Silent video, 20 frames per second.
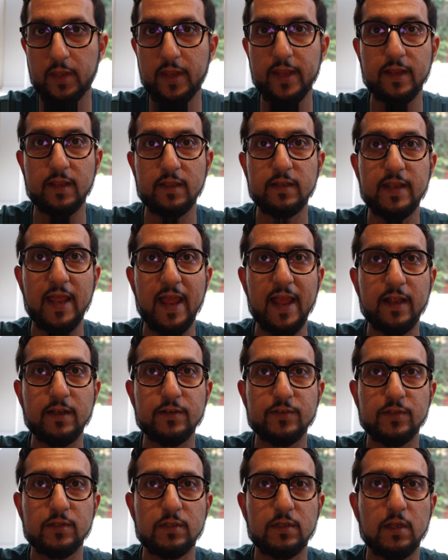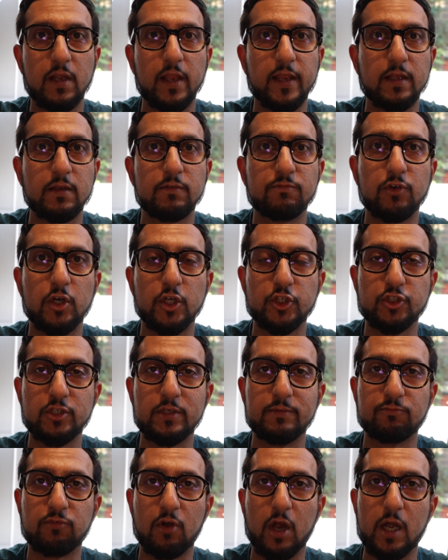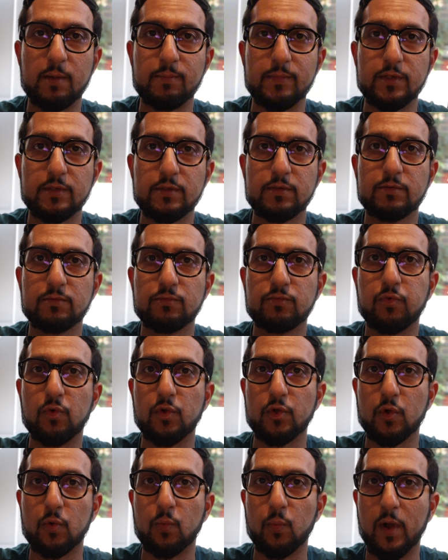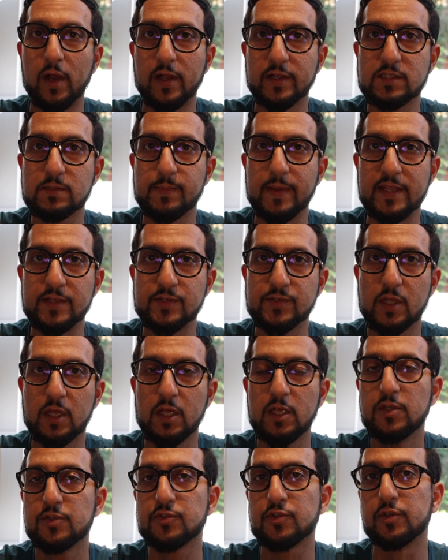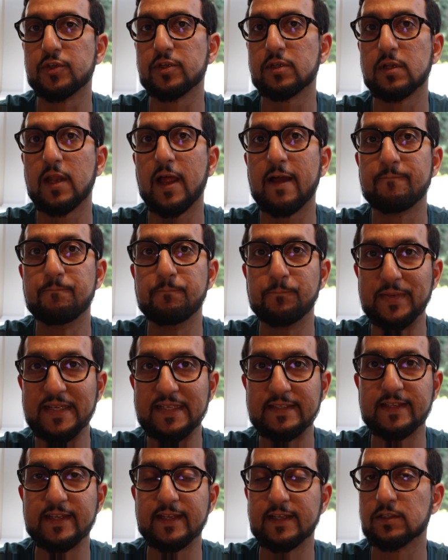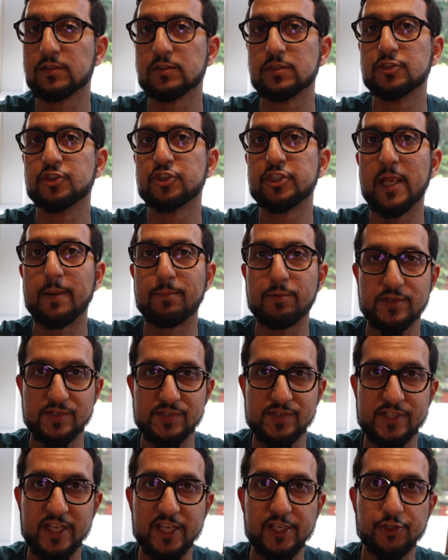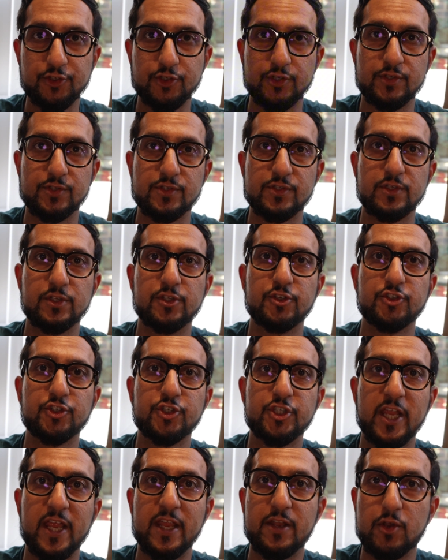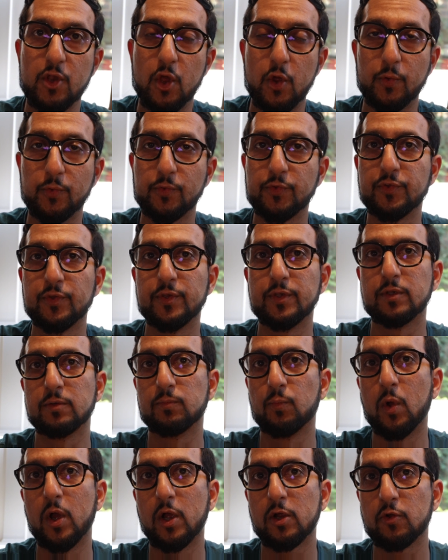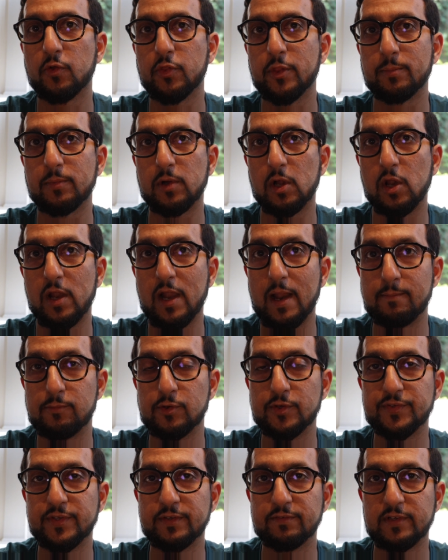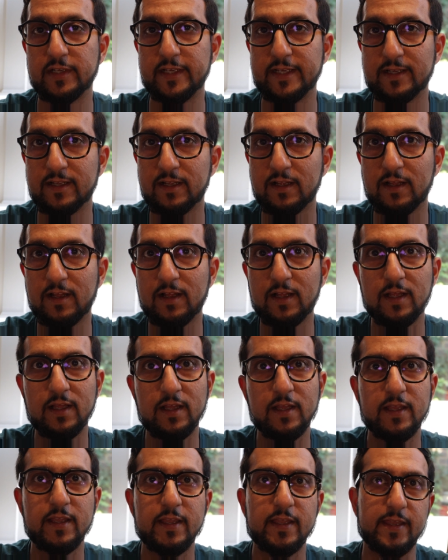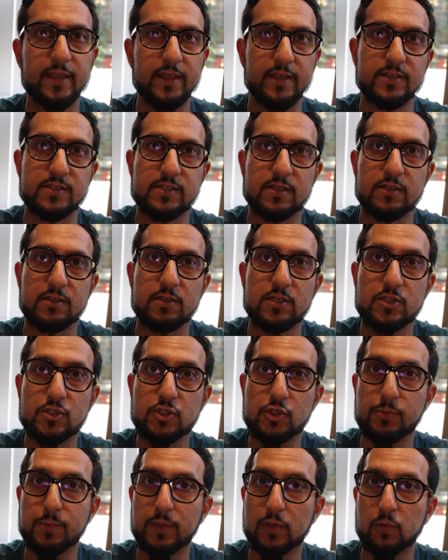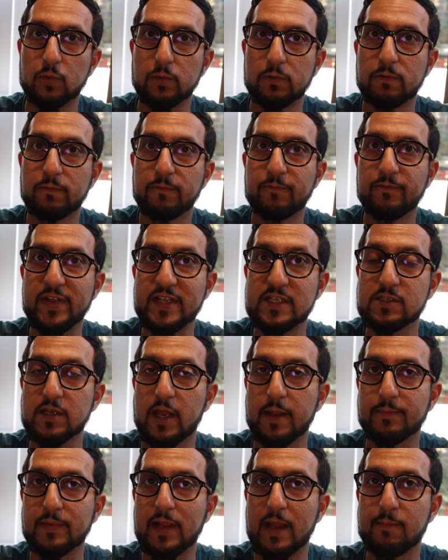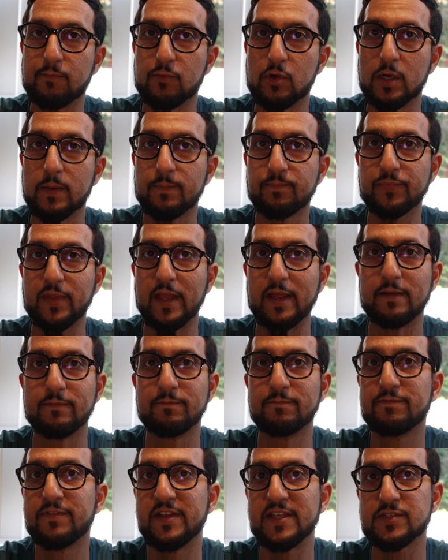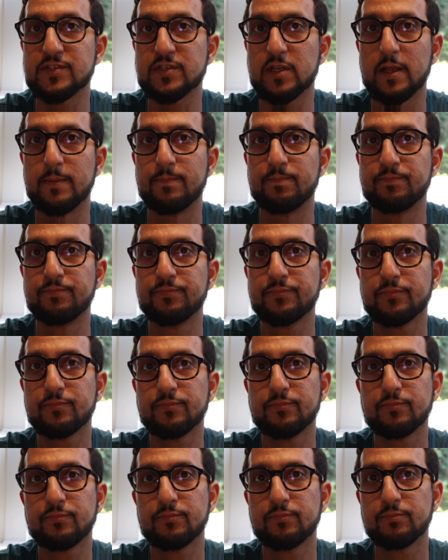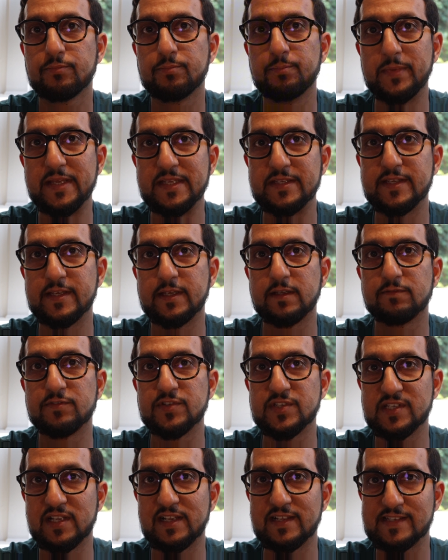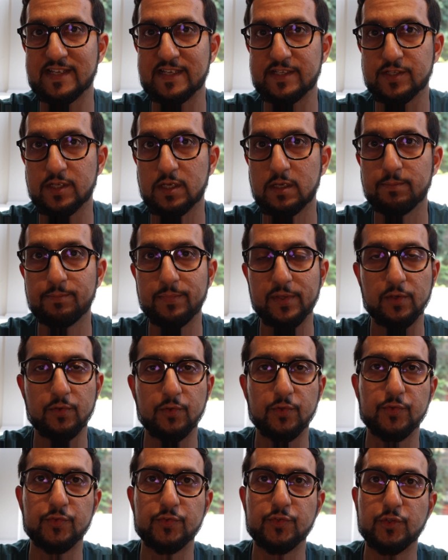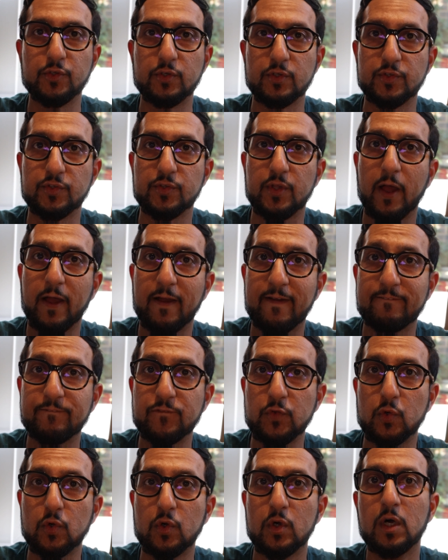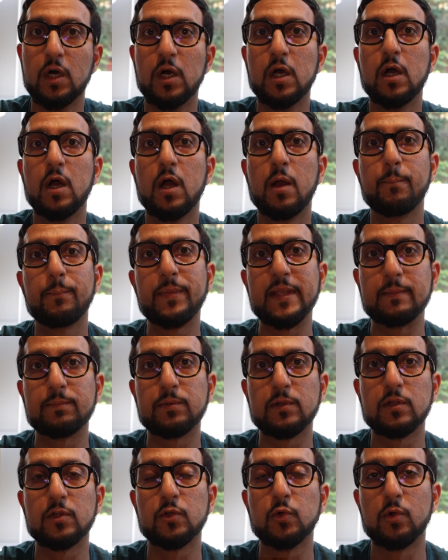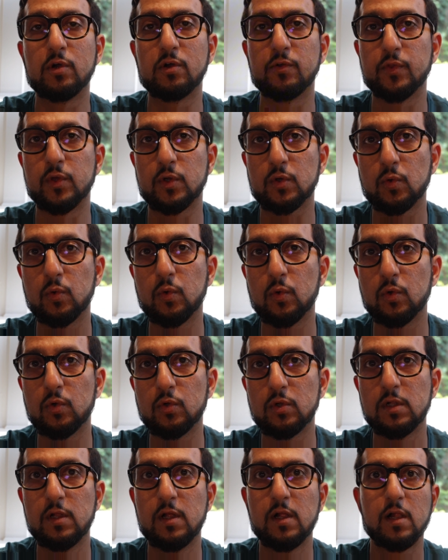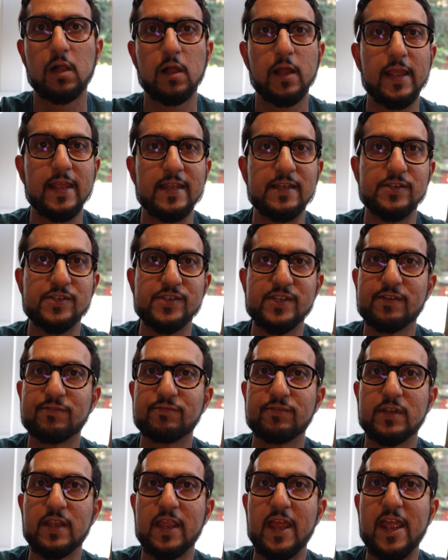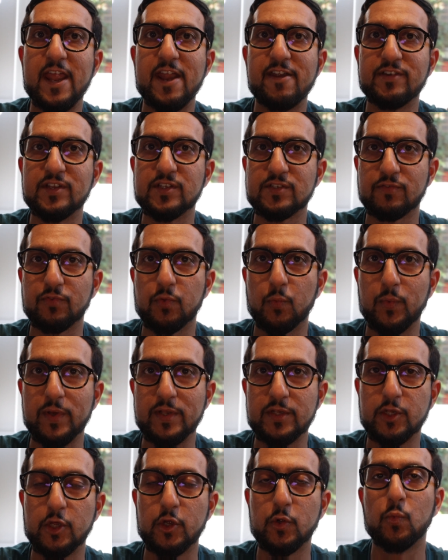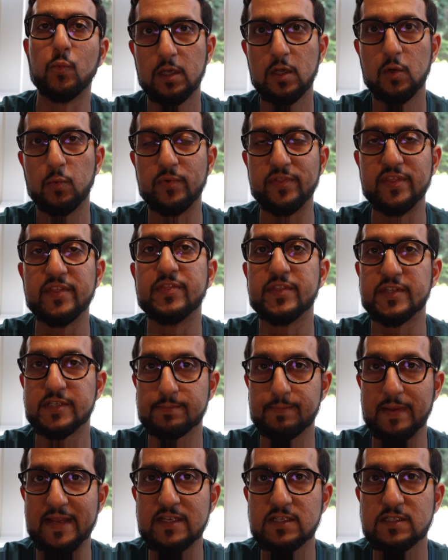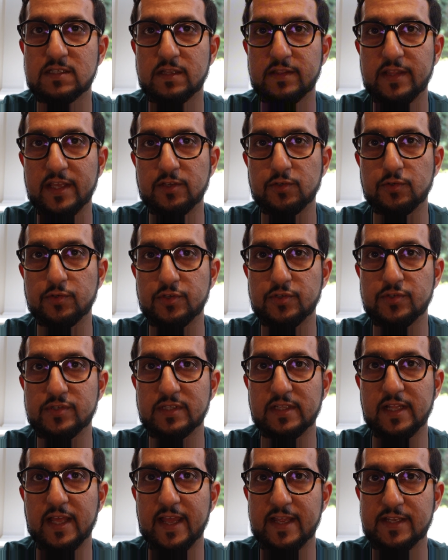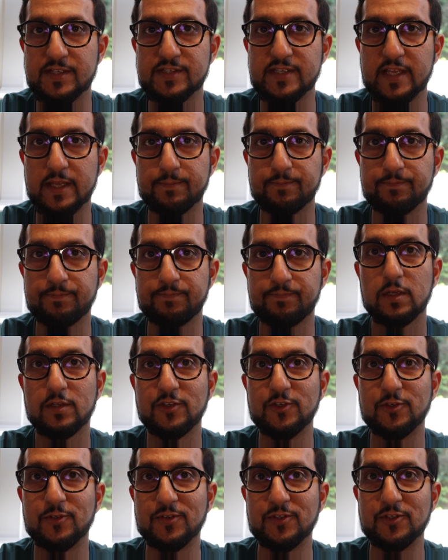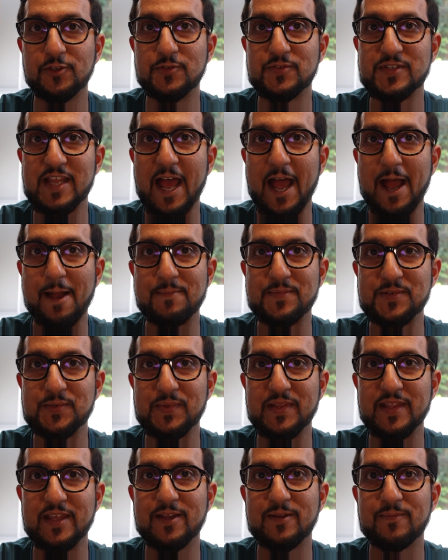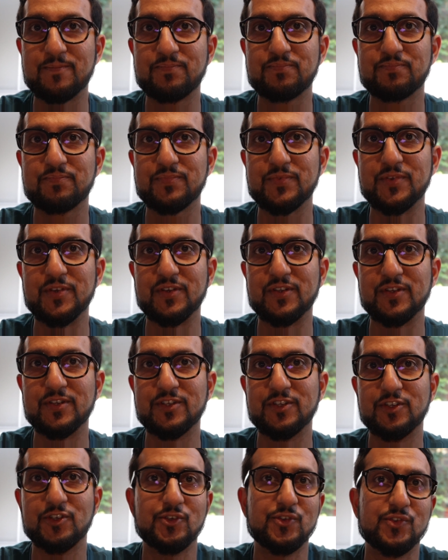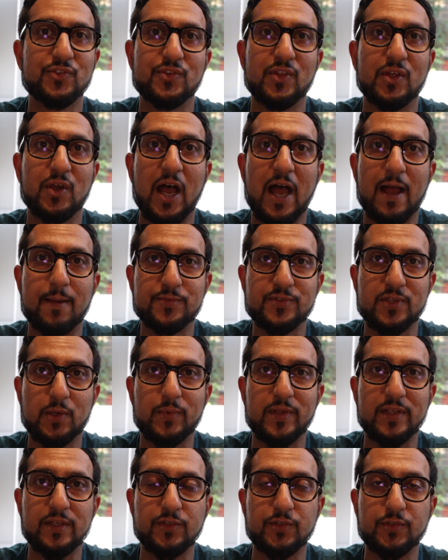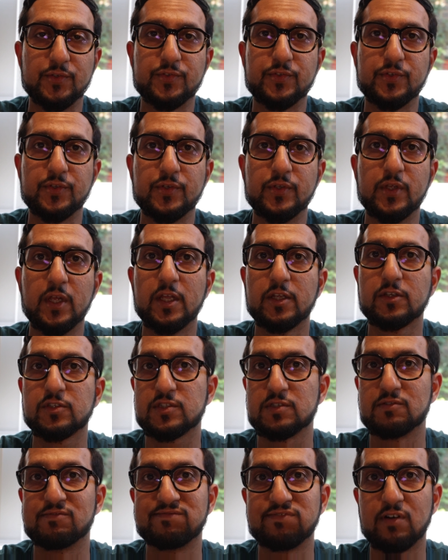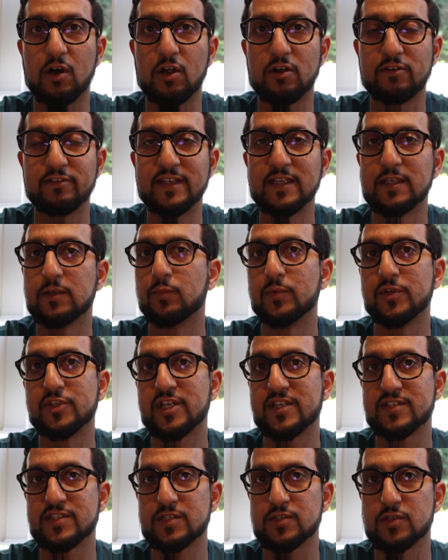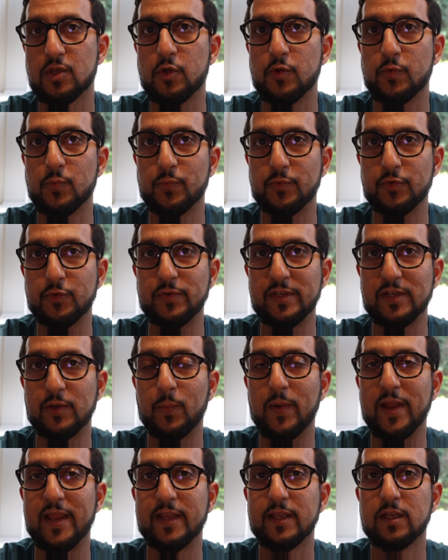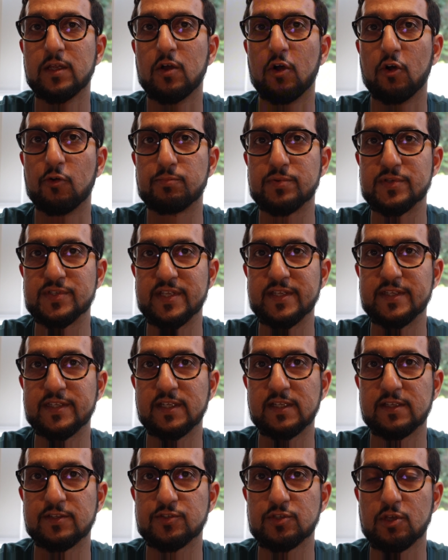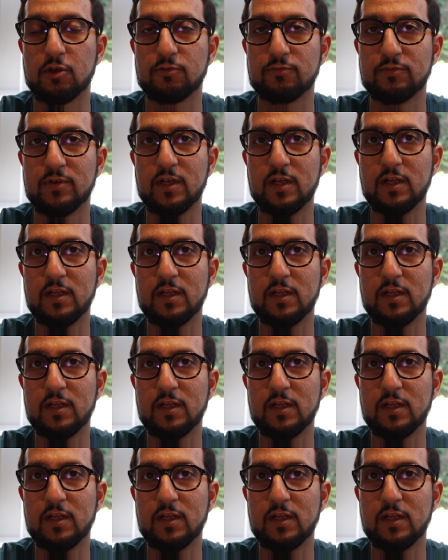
It can act like a virtual environment for your workspace, so you can have meetings and share presentations and share notes and work on them collaboratively. It is a super cool FaceTime camera and FaceTime meeting facilitator, because you can have your people who are on a call in different areas of the window within the space that you're using the headset. You can use apps with it. You can use the apps that we're used to, Safari, which has its own unique way of presenting itself.